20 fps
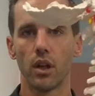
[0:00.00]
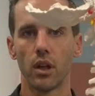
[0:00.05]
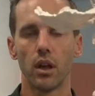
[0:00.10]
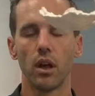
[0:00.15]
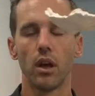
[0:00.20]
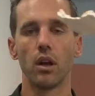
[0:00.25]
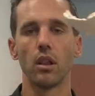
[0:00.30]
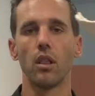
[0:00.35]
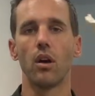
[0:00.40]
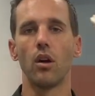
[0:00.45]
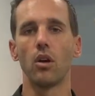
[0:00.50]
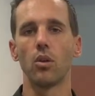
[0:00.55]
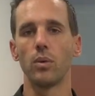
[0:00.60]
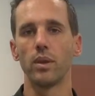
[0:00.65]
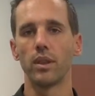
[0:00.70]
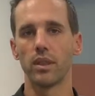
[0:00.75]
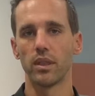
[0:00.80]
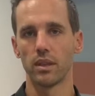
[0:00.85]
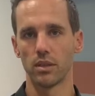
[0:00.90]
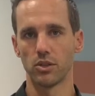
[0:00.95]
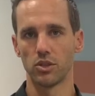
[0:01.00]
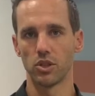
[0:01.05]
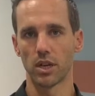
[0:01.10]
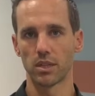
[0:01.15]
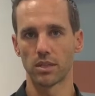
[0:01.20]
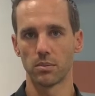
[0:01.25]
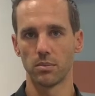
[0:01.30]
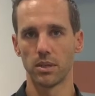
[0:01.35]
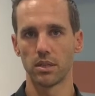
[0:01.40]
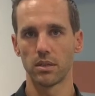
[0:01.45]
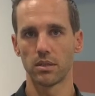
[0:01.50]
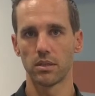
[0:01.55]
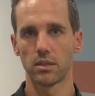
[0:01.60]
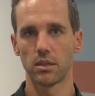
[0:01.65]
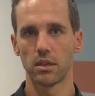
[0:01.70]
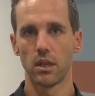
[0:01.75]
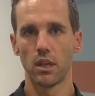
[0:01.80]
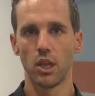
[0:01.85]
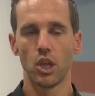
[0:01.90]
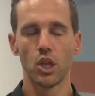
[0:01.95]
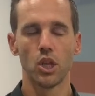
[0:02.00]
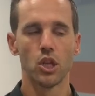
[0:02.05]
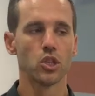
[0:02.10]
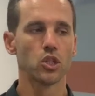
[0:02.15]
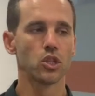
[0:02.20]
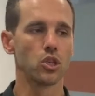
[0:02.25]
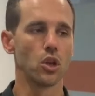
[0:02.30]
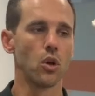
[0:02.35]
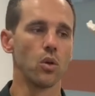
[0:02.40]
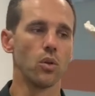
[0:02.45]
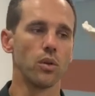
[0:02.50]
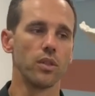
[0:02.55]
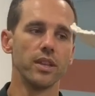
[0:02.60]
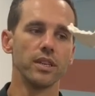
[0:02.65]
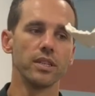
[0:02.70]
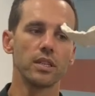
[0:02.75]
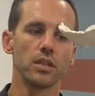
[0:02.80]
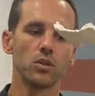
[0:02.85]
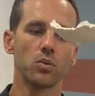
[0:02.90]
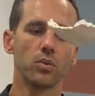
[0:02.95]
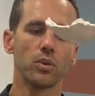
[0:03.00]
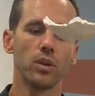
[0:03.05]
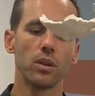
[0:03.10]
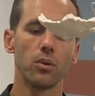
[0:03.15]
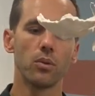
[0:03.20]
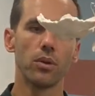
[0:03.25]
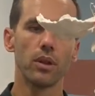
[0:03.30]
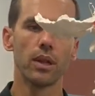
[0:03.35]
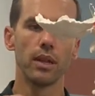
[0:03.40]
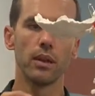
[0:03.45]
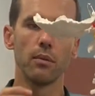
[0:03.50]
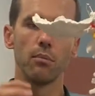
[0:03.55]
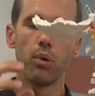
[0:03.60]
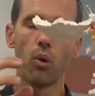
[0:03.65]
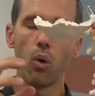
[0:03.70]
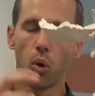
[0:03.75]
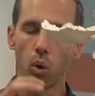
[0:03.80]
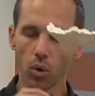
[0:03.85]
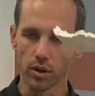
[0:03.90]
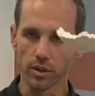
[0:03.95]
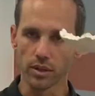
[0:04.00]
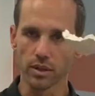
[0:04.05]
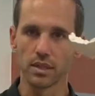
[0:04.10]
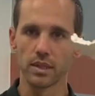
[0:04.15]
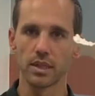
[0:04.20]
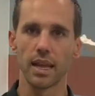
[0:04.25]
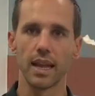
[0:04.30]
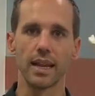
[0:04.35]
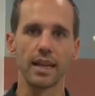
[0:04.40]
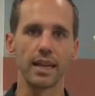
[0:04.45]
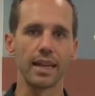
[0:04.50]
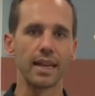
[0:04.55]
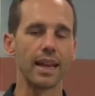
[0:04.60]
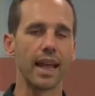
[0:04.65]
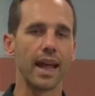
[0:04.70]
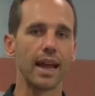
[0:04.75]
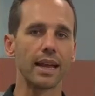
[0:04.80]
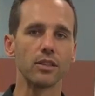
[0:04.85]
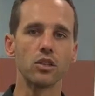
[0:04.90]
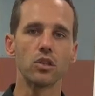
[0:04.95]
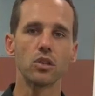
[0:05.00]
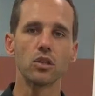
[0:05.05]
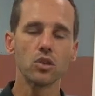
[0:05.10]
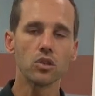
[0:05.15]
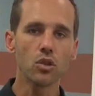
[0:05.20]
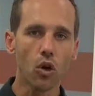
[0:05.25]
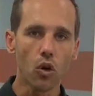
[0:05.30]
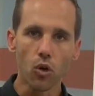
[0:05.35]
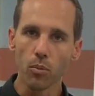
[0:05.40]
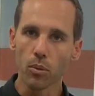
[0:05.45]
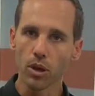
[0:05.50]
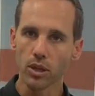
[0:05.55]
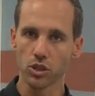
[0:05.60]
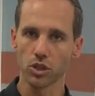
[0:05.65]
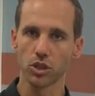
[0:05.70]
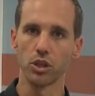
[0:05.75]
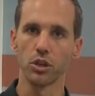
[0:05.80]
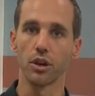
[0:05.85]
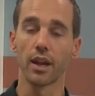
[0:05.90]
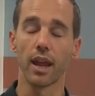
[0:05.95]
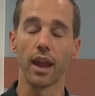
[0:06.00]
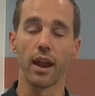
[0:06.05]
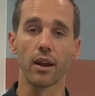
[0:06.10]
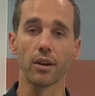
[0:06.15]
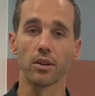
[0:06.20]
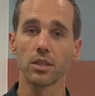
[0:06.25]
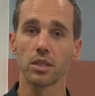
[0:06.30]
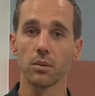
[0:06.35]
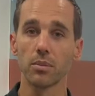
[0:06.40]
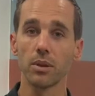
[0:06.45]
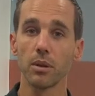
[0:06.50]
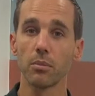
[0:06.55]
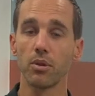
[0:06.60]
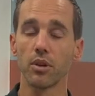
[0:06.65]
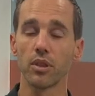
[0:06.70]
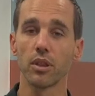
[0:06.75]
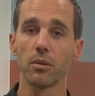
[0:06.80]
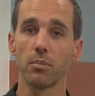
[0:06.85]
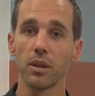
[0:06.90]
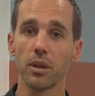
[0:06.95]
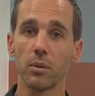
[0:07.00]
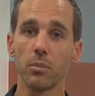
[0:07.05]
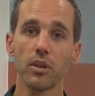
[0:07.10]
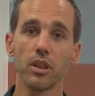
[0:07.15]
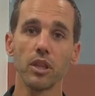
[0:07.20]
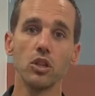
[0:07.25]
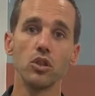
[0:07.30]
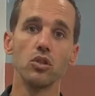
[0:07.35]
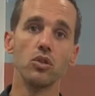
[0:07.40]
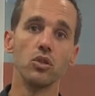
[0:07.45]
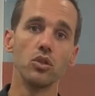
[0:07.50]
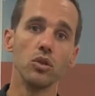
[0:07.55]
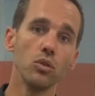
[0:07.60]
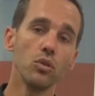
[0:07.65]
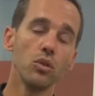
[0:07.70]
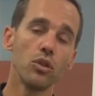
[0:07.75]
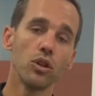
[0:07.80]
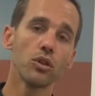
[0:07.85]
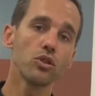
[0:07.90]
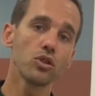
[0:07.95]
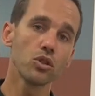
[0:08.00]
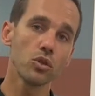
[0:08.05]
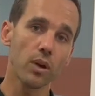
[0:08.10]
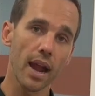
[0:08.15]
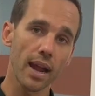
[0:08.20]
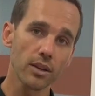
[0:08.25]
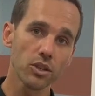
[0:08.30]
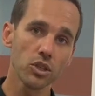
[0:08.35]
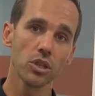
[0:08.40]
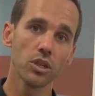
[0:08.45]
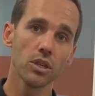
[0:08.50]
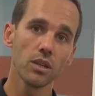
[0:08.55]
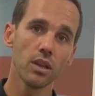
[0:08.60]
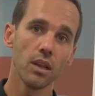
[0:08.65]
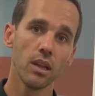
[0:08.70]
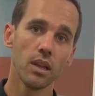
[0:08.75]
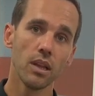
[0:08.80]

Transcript: along with the adjustments. So this is really, really important, and it can add so much to your care. Simply put, the people that do their traction,